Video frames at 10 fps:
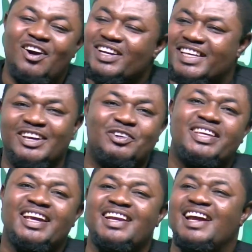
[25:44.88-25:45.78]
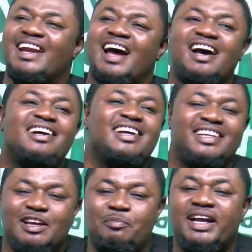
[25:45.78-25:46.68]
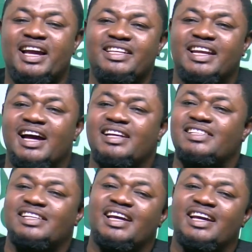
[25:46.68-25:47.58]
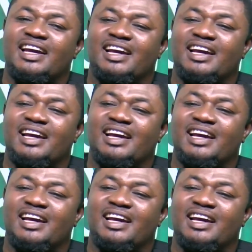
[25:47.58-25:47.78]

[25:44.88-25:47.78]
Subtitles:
Okay. Na na ye meka nyina ne se